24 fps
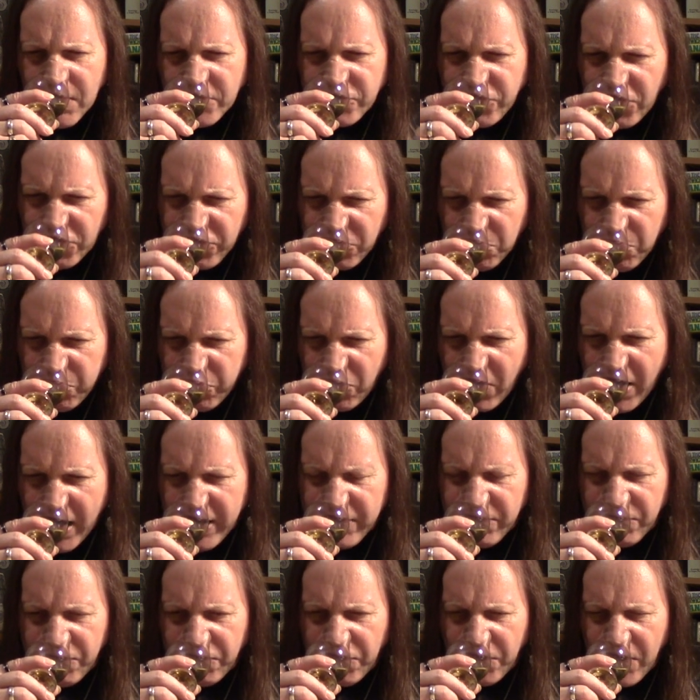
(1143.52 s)
touch of
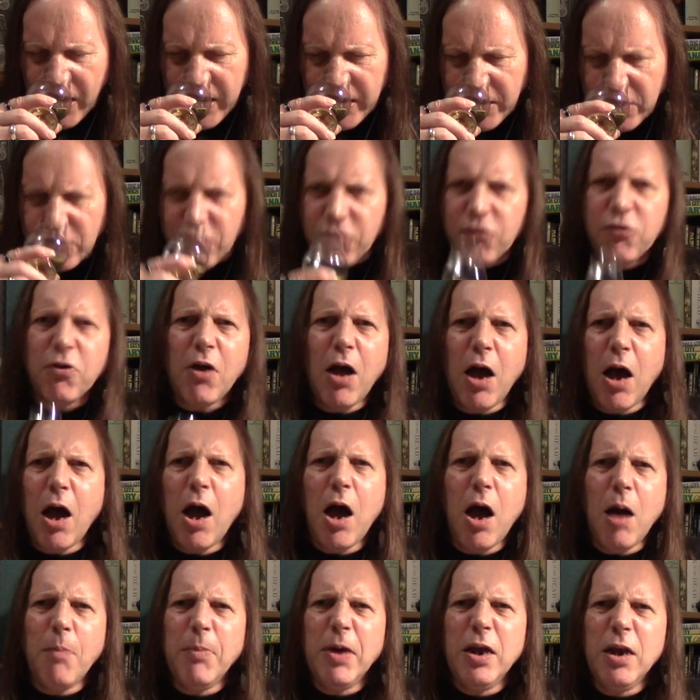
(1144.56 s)
bran flakes.
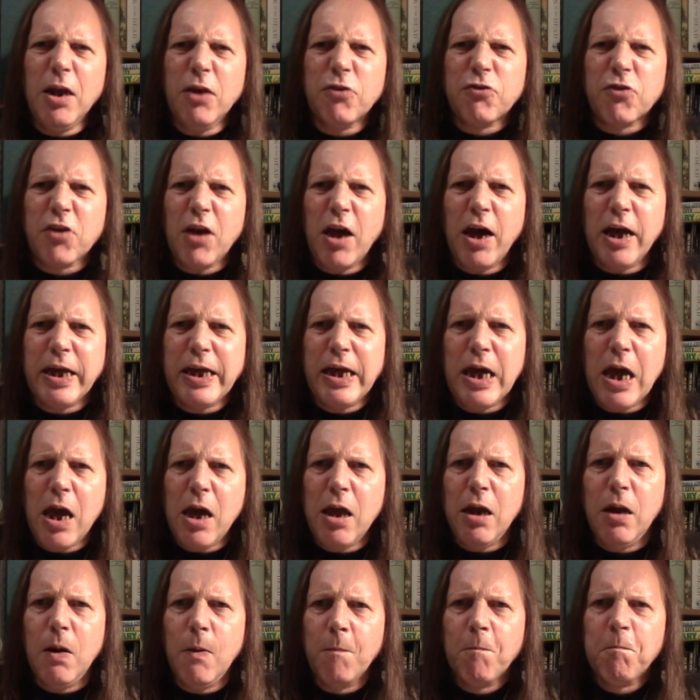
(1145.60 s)
It's
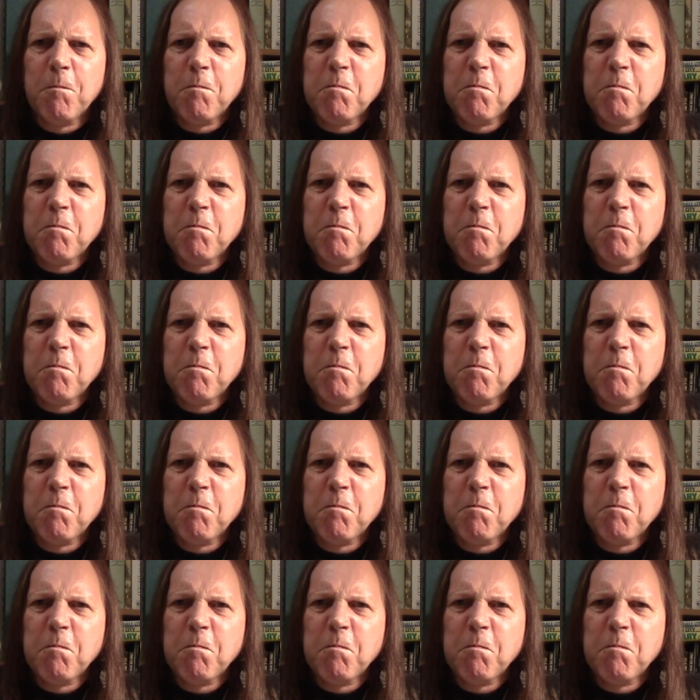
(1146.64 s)
again,